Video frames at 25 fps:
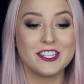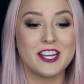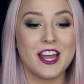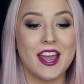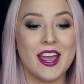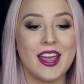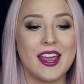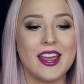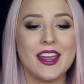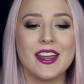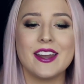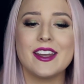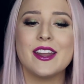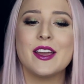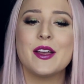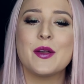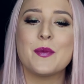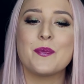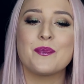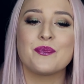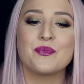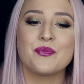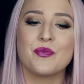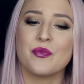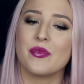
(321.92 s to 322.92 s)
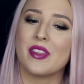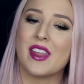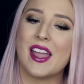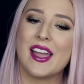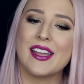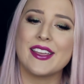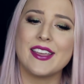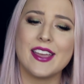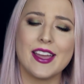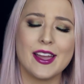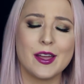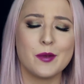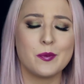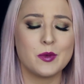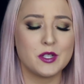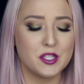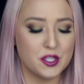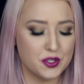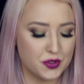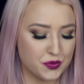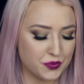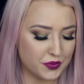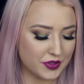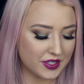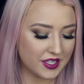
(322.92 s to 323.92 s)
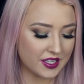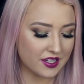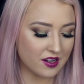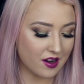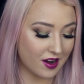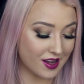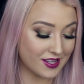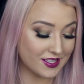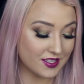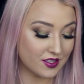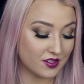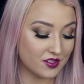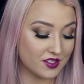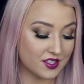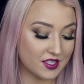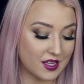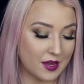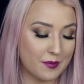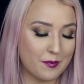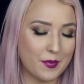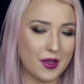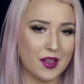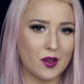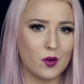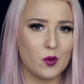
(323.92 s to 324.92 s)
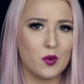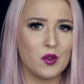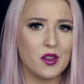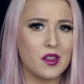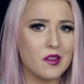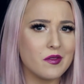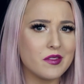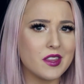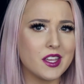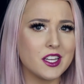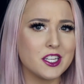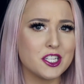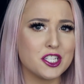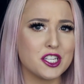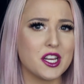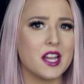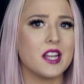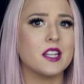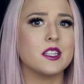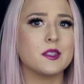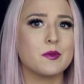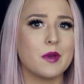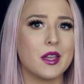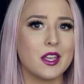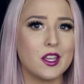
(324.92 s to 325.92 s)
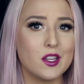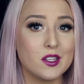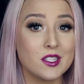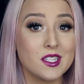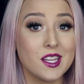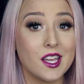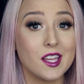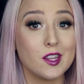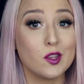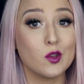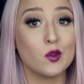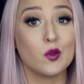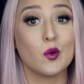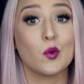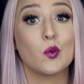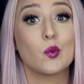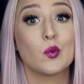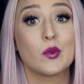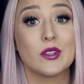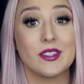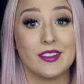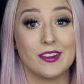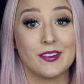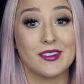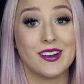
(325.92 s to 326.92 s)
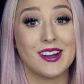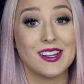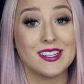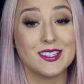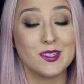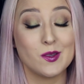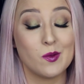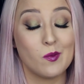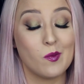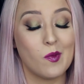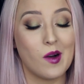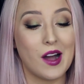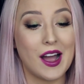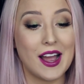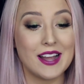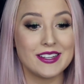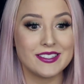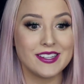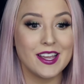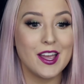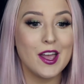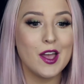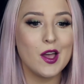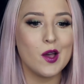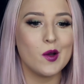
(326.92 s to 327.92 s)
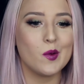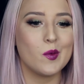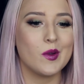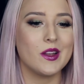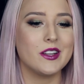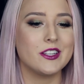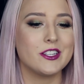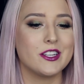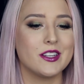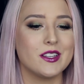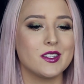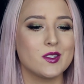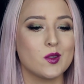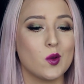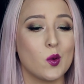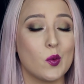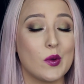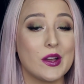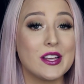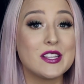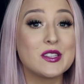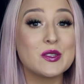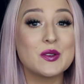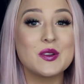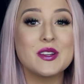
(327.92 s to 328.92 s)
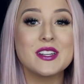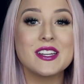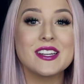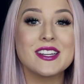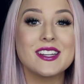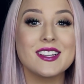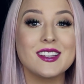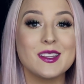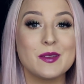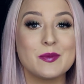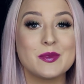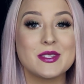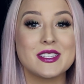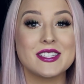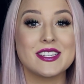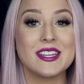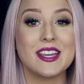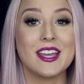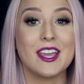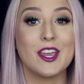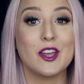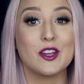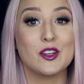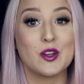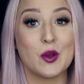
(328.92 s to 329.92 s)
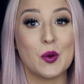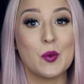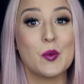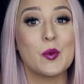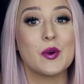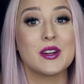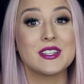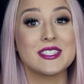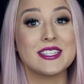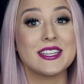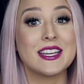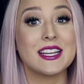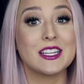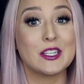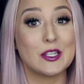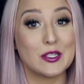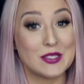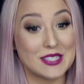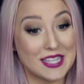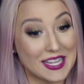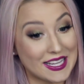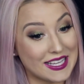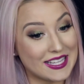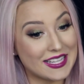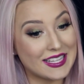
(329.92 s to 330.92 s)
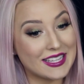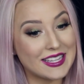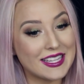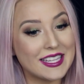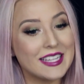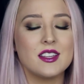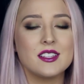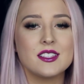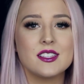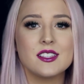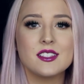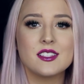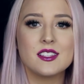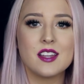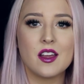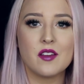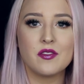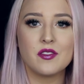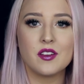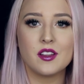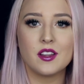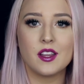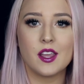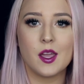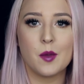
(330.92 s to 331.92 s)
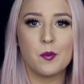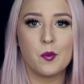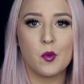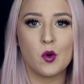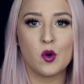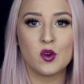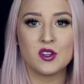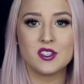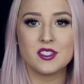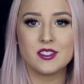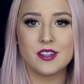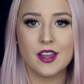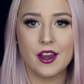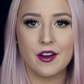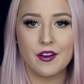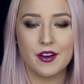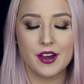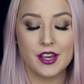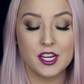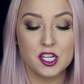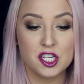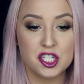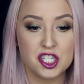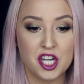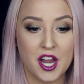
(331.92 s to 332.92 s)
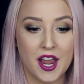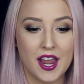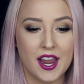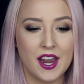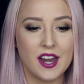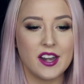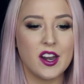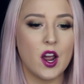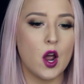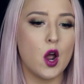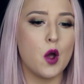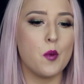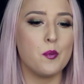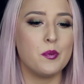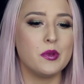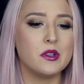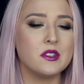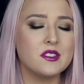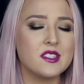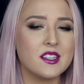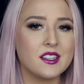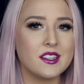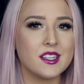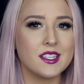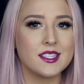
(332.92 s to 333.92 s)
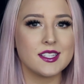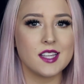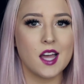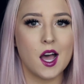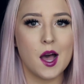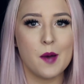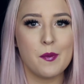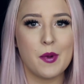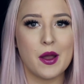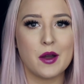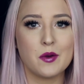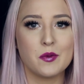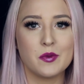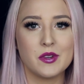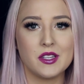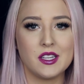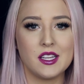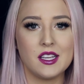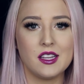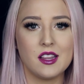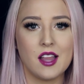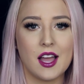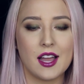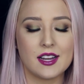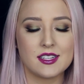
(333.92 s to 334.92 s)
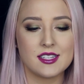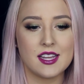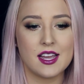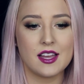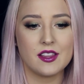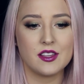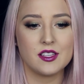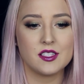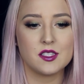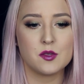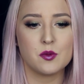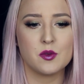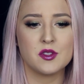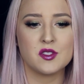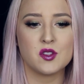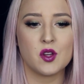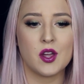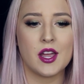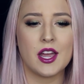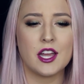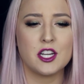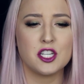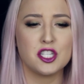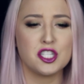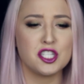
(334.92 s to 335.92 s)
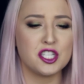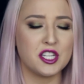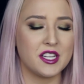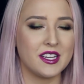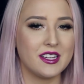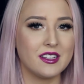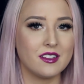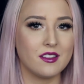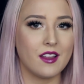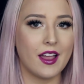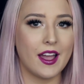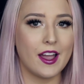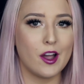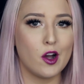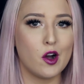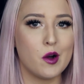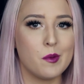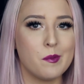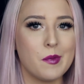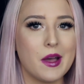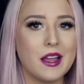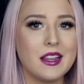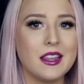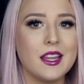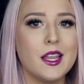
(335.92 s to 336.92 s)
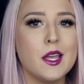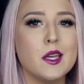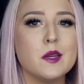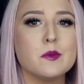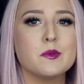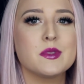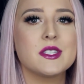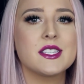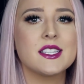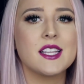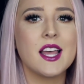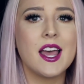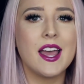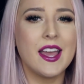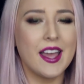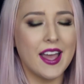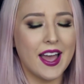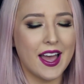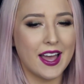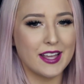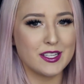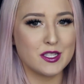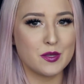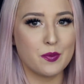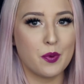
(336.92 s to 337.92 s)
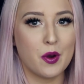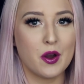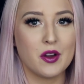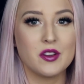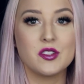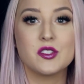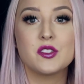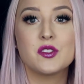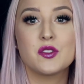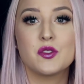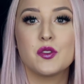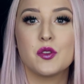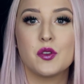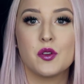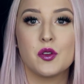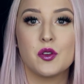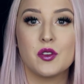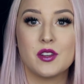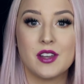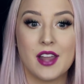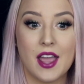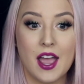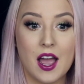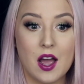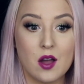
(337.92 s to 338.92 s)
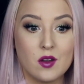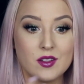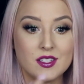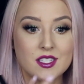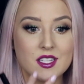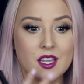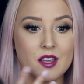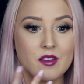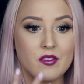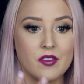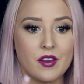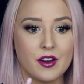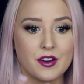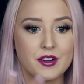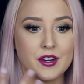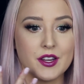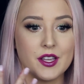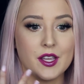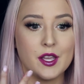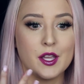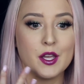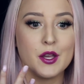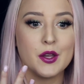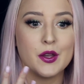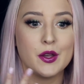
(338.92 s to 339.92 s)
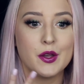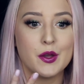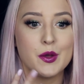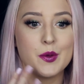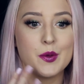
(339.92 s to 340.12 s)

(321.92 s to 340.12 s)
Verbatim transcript: shade, again, which is really nice because all of these shades make your teeth look really nice and white, which is always good in a lipstick. You don't want yellow teeth. This is definitely a more daring shade. Building this up, I really liked how this was a sheer layer on my lips as opposed to now it's like very